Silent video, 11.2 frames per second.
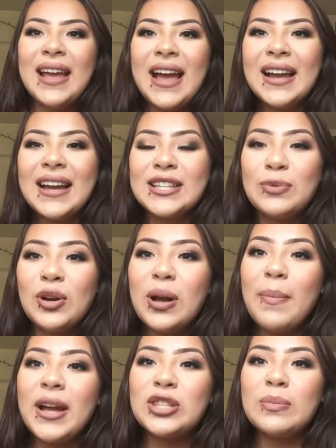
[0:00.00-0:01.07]
Hi guys,
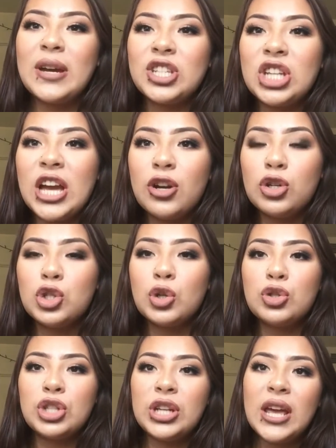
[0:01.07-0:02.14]
welcome back to my channel. So
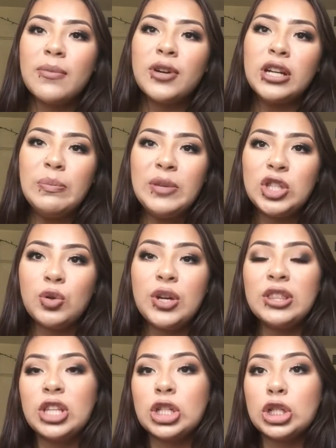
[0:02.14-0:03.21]
today I'm gonna be
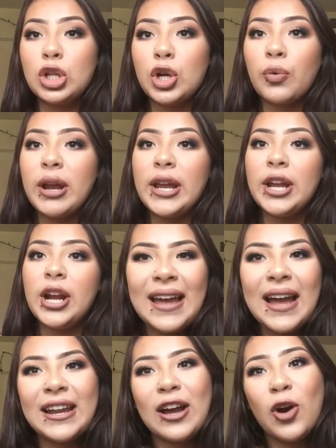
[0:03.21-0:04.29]
doing this look right here.
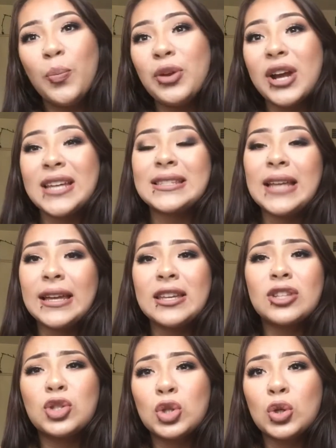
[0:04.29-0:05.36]
I hope you guys like
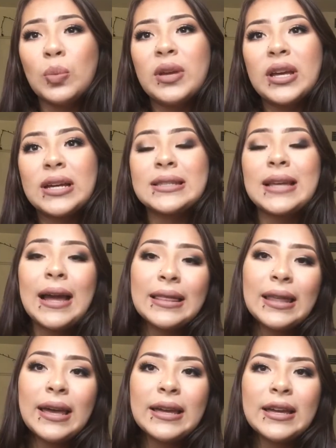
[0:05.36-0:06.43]
it too because I
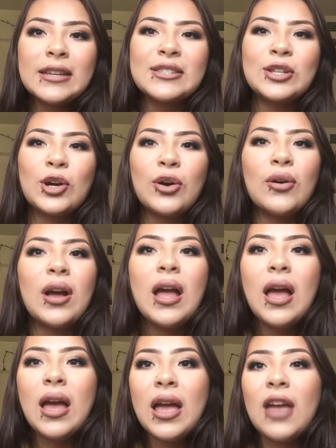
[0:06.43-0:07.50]
like it. So
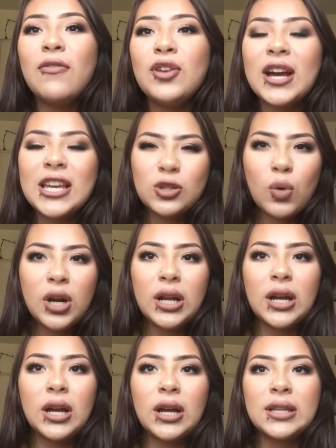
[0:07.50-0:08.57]
if you guys want
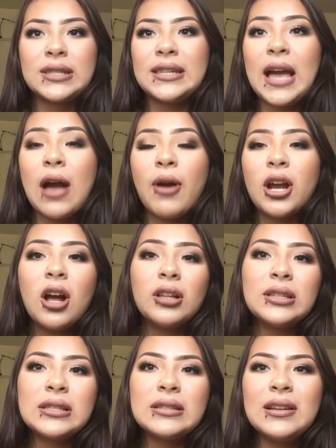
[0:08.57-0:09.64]
to see how I got
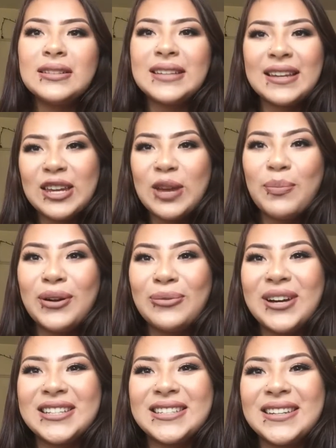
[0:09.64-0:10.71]
this look, then keep on
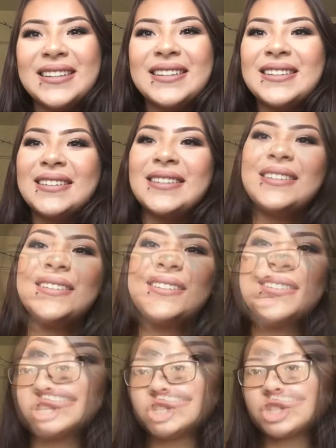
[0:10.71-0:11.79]
watching. So I'm
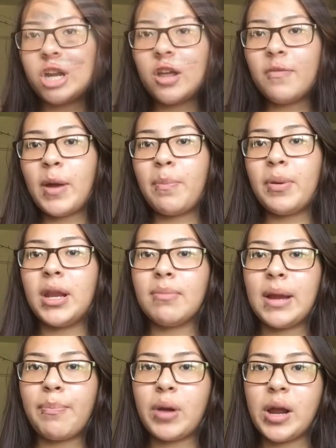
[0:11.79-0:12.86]
gonna start off by putting
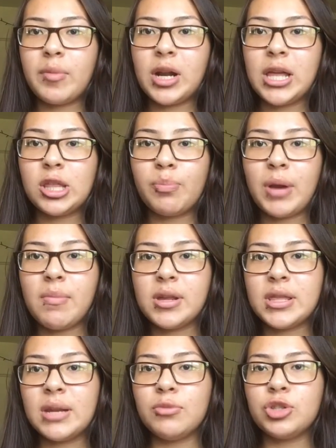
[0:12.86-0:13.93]
my primer, and the primer
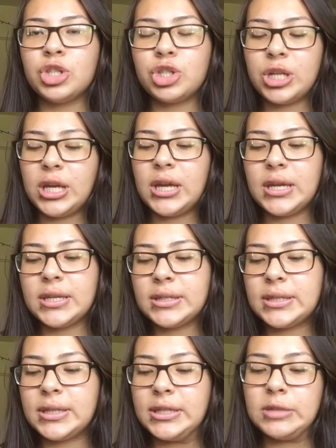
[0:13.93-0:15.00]
that I'm using today is
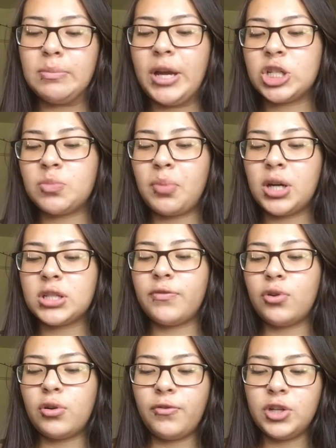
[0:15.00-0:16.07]
this Smashbox
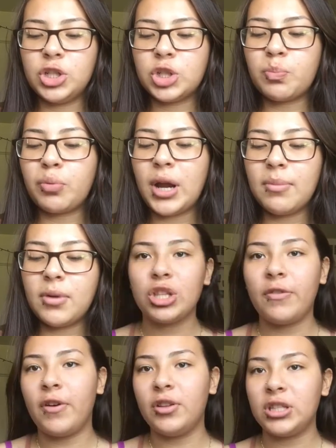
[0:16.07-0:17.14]
Photo Finish primer.
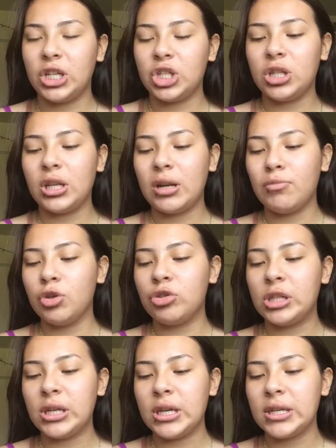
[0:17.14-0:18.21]
The foundation that I'm
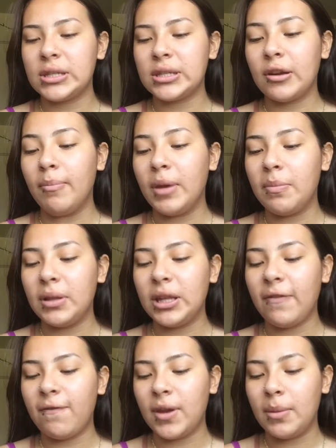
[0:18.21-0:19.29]
using is the
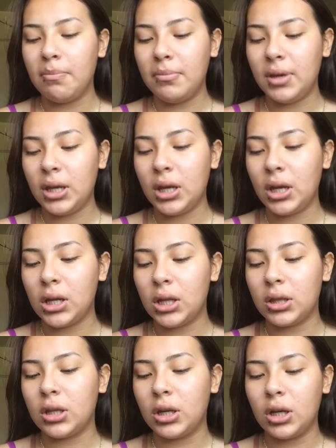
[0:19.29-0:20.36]
Maybelline Fit Me,
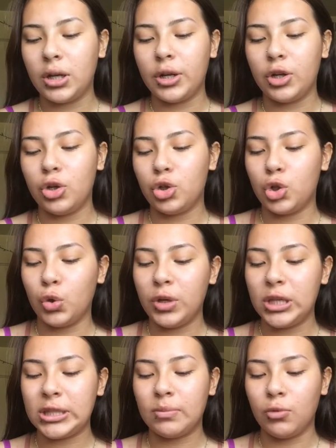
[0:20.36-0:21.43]
the
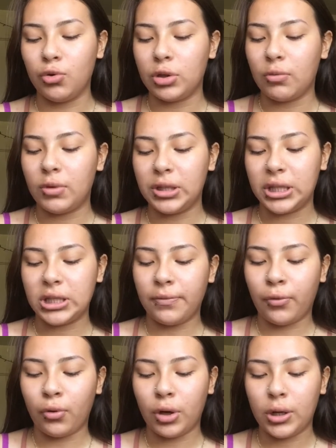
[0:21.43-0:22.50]
Dewy Smooth, the one that's
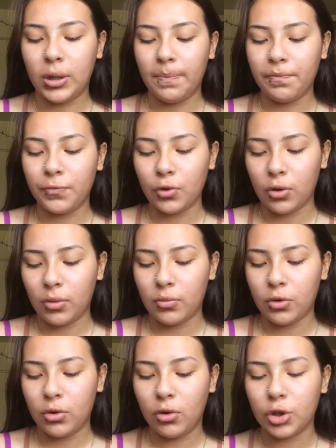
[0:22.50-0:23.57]
for
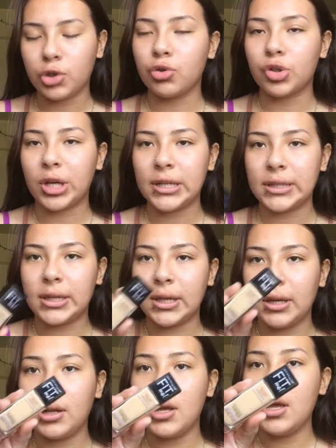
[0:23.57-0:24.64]
normal or to dry
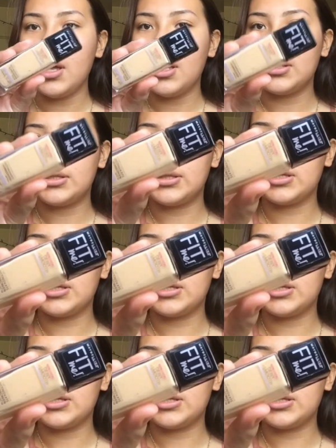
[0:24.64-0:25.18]
skin. It's